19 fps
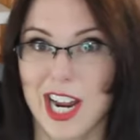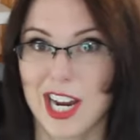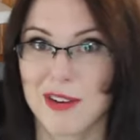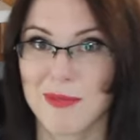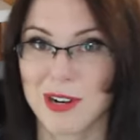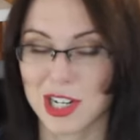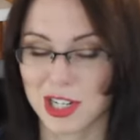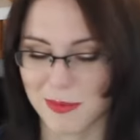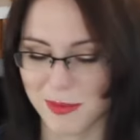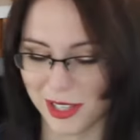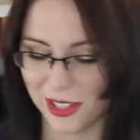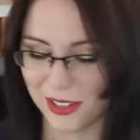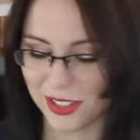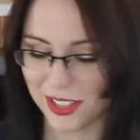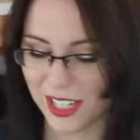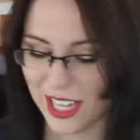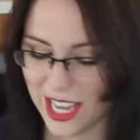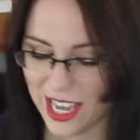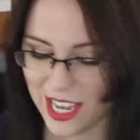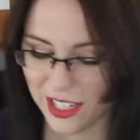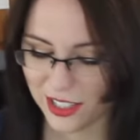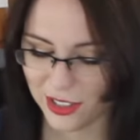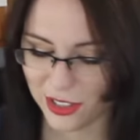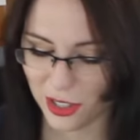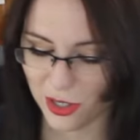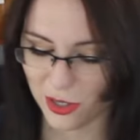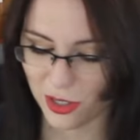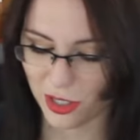your marshmallows.
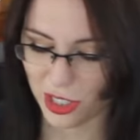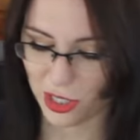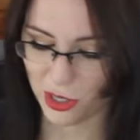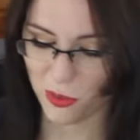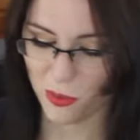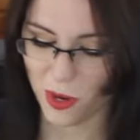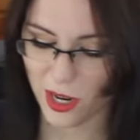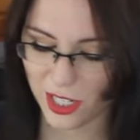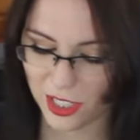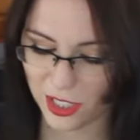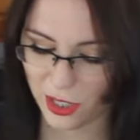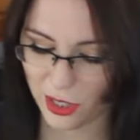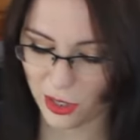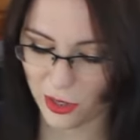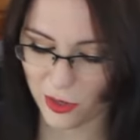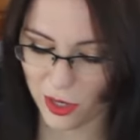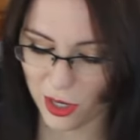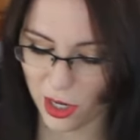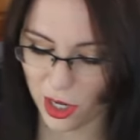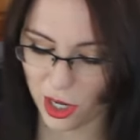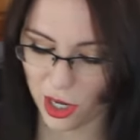So you want to